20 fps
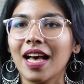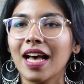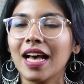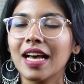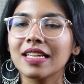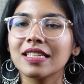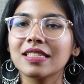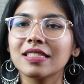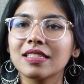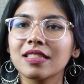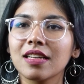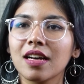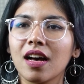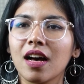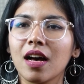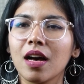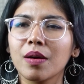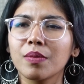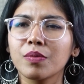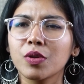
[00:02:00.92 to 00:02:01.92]

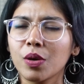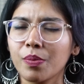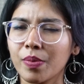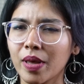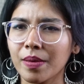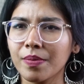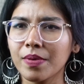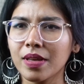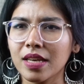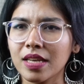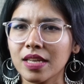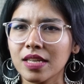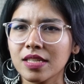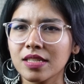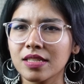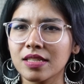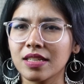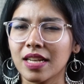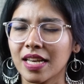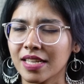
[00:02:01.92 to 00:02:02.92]
And your baby
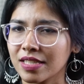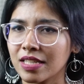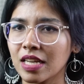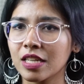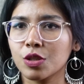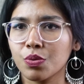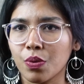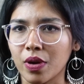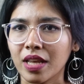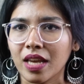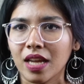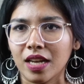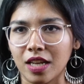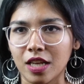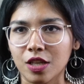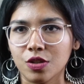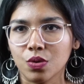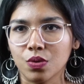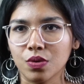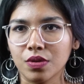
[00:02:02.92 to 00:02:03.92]
is less than 28 days